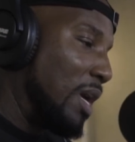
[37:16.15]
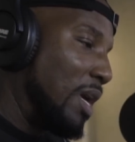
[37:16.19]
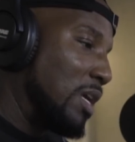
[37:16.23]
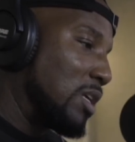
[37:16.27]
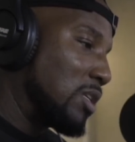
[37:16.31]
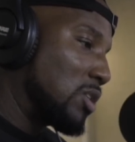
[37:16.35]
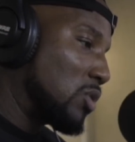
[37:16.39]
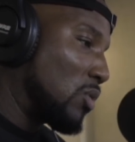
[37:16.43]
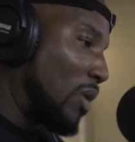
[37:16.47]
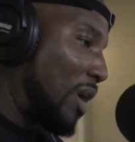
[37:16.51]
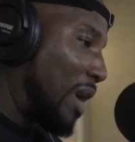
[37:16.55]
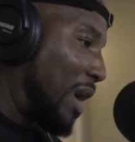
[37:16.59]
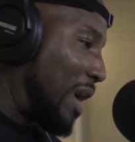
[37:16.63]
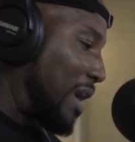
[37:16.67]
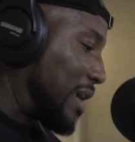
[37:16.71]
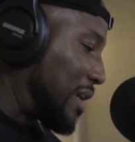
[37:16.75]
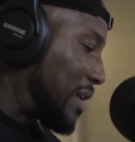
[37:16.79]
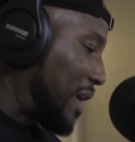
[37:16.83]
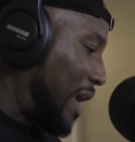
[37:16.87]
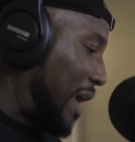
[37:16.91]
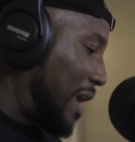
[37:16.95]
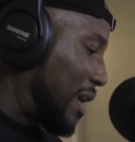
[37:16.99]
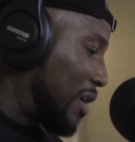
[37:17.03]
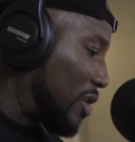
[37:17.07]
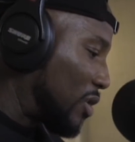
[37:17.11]
So
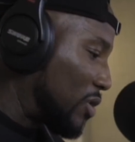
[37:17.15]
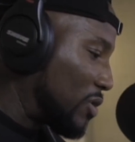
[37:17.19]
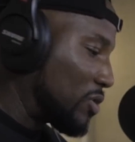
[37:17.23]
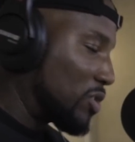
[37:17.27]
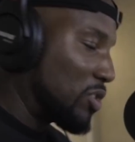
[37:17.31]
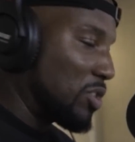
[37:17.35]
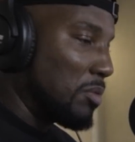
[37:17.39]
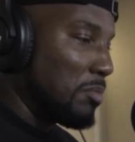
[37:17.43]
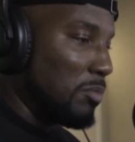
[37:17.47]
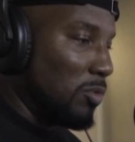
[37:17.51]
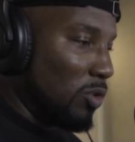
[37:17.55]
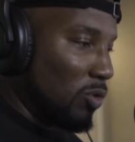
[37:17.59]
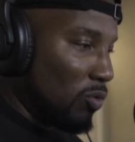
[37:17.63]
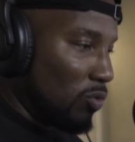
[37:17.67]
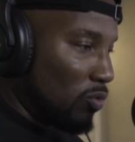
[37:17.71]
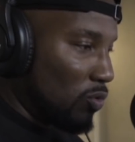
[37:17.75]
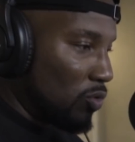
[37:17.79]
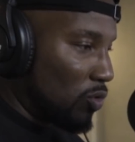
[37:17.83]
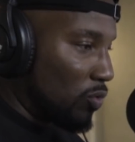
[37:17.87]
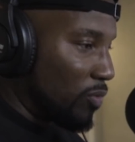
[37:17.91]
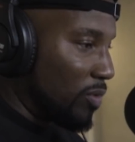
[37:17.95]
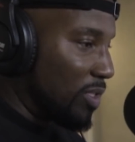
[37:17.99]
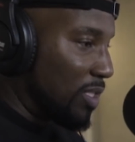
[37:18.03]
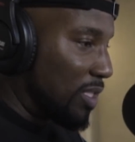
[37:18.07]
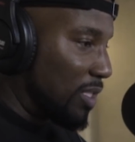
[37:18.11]
I heard some news
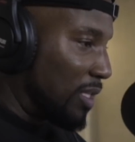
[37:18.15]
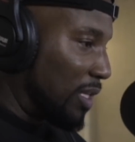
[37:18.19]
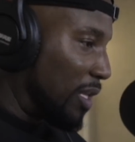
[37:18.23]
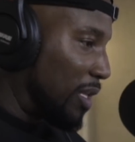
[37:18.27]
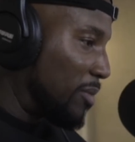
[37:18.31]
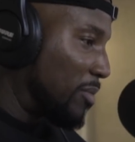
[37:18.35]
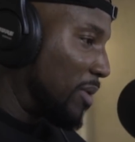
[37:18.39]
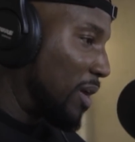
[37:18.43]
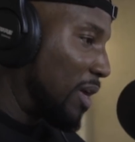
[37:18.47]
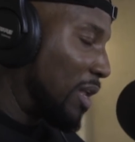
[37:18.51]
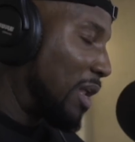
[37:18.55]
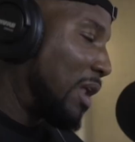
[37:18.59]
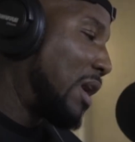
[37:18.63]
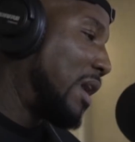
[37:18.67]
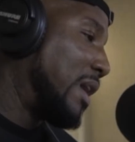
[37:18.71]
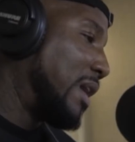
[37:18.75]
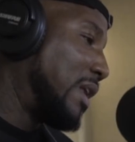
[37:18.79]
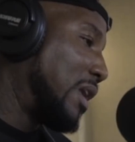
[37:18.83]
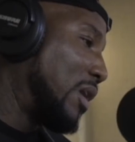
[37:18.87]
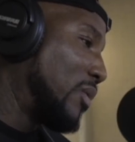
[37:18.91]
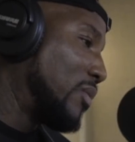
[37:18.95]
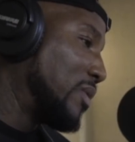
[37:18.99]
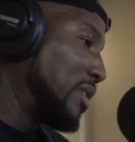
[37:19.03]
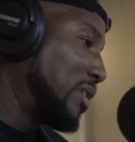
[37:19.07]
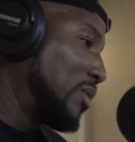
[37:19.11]
recently, man, and I
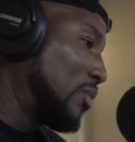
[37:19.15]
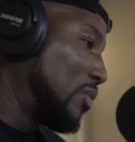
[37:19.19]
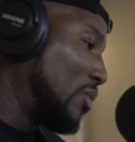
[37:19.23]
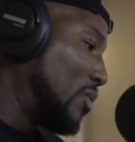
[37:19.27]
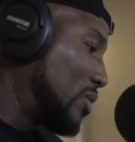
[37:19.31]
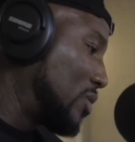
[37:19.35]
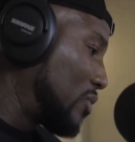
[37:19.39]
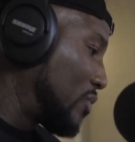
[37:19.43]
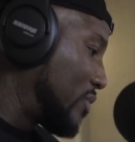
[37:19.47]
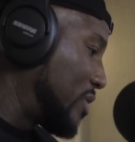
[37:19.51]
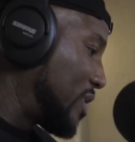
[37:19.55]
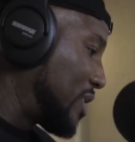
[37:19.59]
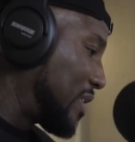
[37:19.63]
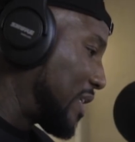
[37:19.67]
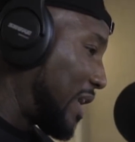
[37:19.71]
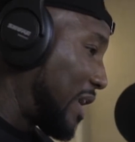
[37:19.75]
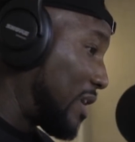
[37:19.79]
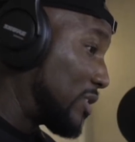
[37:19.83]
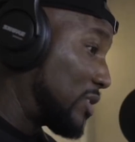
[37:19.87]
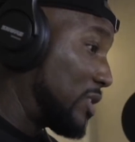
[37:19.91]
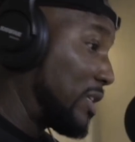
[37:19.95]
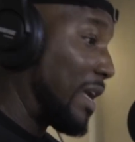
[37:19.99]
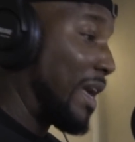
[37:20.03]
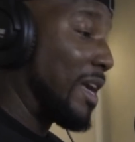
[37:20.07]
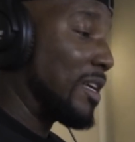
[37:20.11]
really wanted to reach out
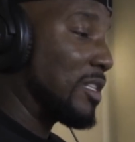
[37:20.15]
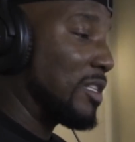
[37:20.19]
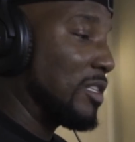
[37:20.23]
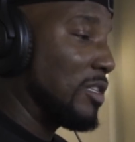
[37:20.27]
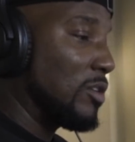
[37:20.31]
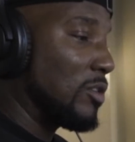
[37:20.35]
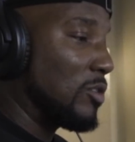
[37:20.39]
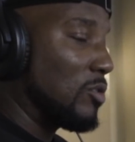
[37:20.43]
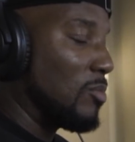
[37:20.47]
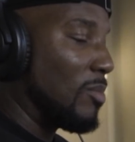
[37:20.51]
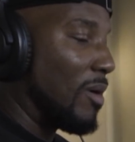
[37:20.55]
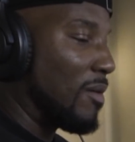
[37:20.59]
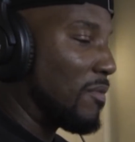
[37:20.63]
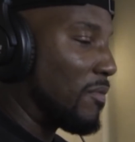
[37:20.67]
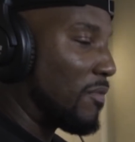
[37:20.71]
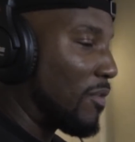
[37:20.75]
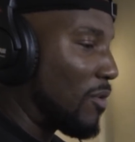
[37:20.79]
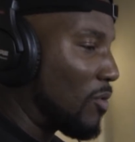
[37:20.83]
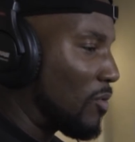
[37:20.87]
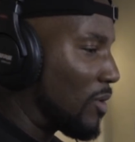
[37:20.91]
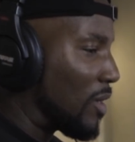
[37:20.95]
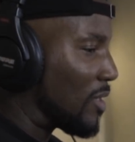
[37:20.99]
to you. I actually looked through my phone.